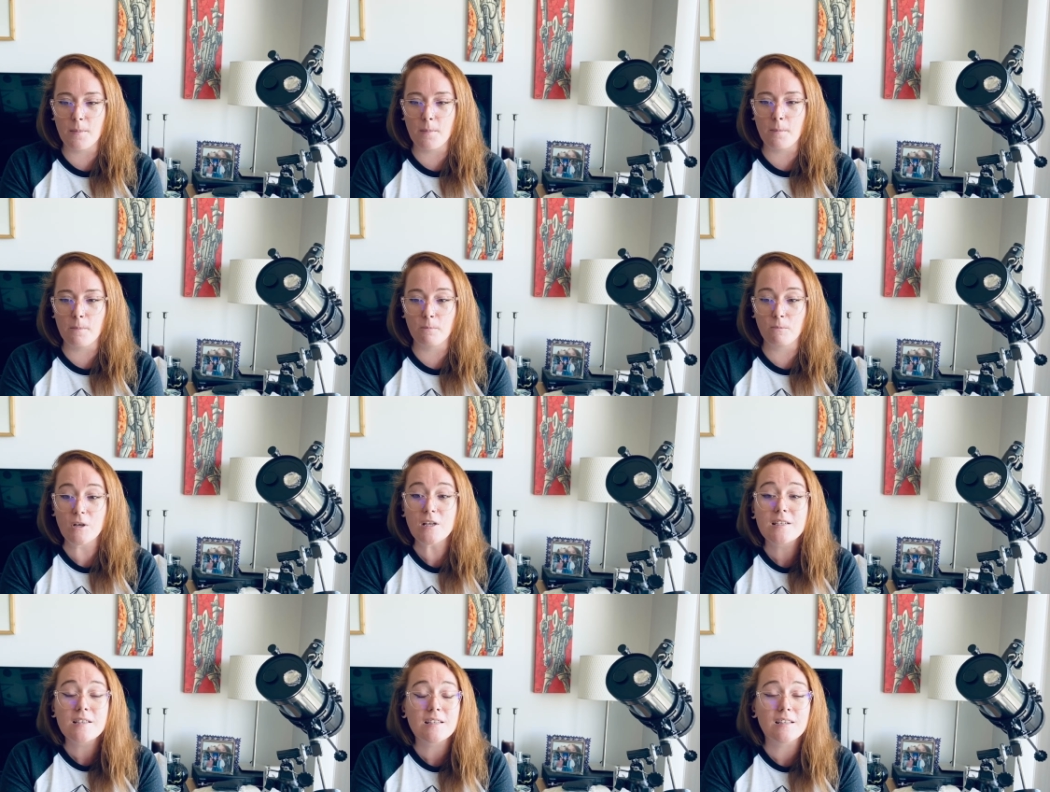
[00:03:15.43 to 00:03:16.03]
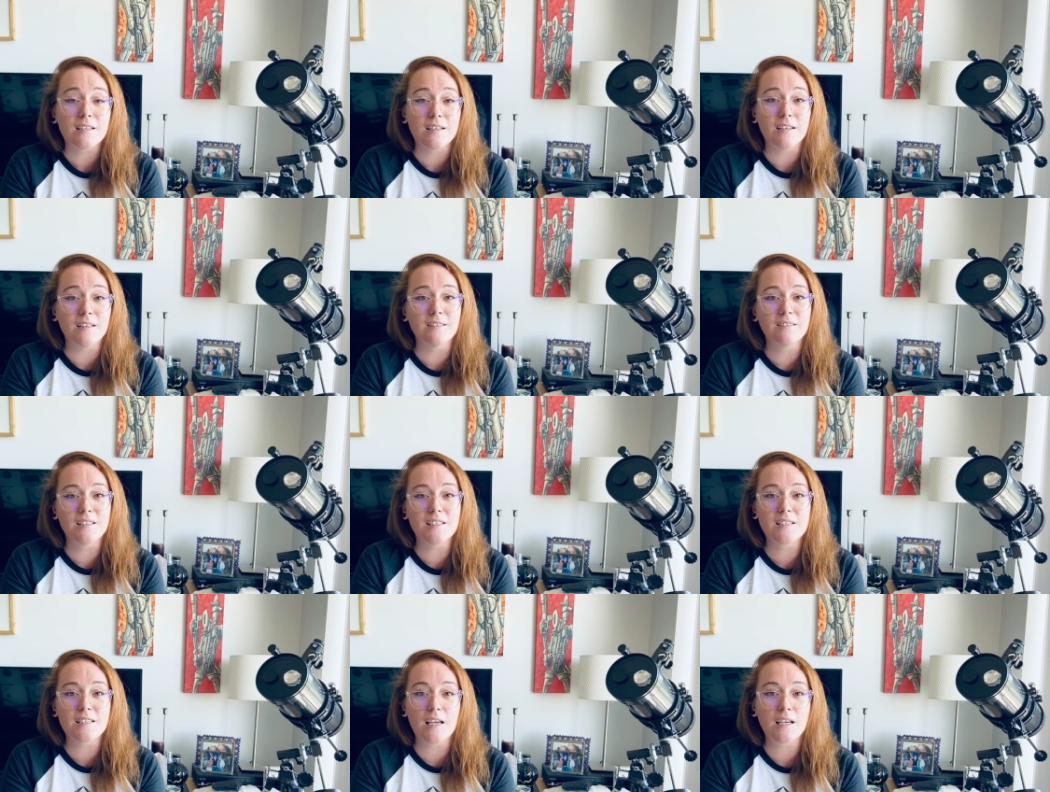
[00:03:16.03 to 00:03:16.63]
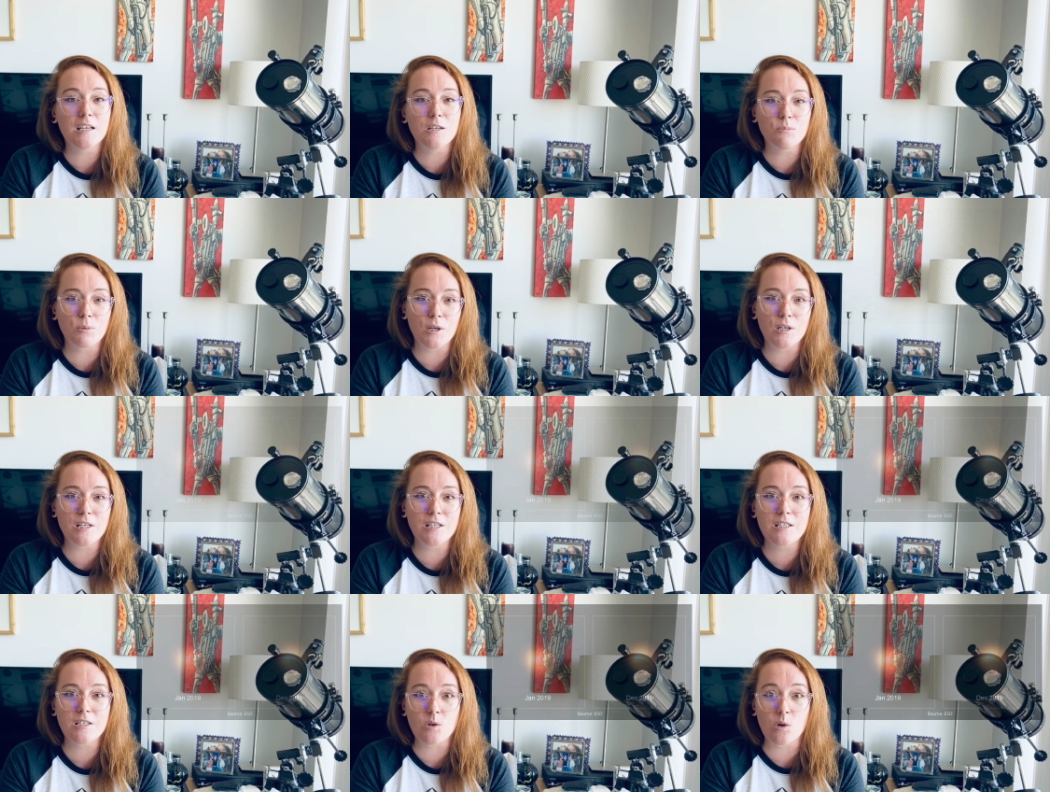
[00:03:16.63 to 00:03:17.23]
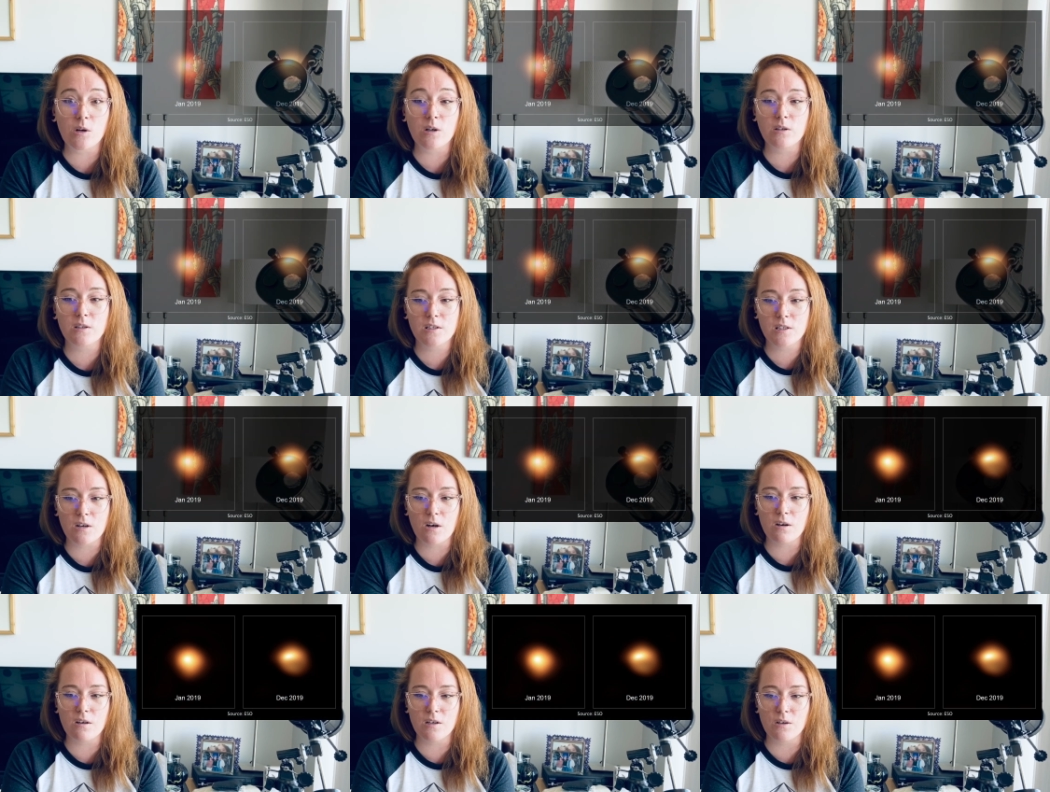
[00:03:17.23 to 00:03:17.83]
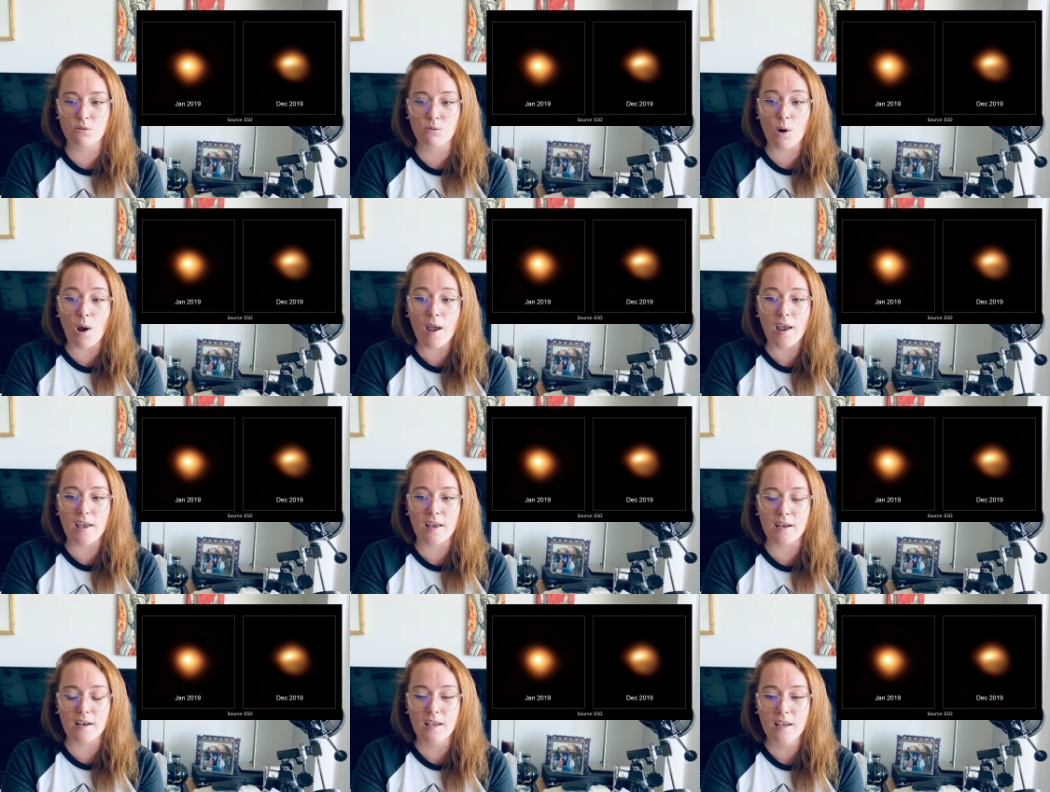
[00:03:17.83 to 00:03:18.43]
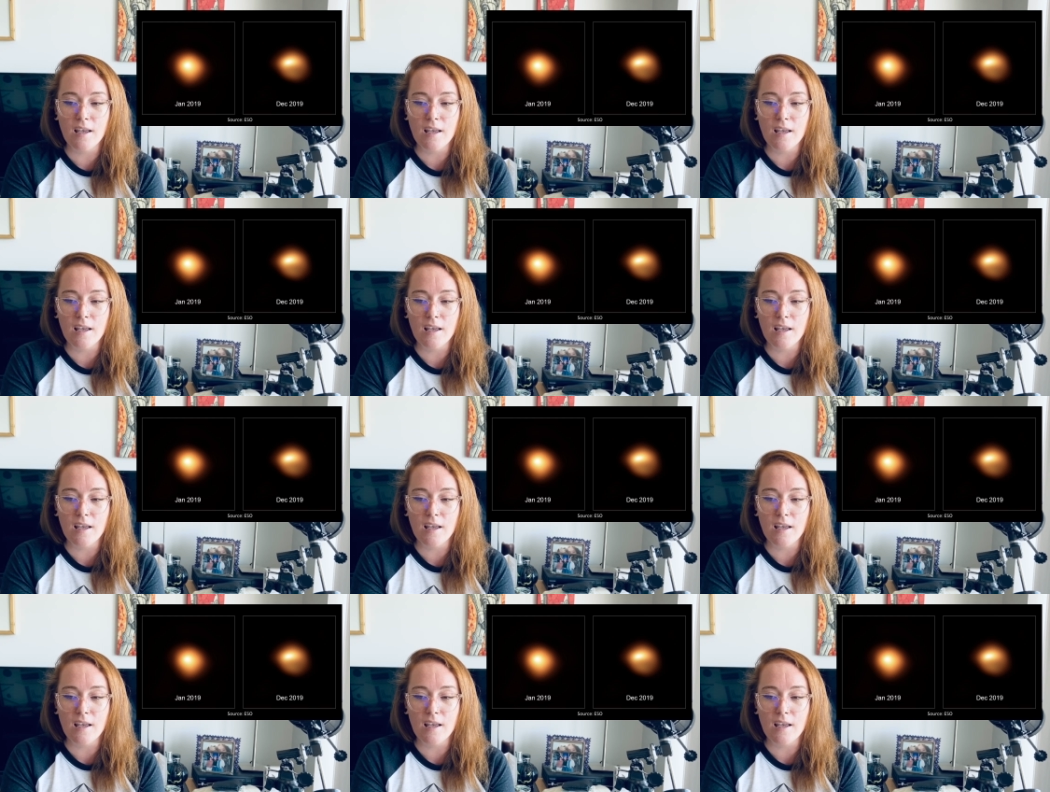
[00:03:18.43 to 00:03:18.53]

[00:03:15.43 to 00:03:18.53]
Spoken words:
recently, the second brightest star in Orion.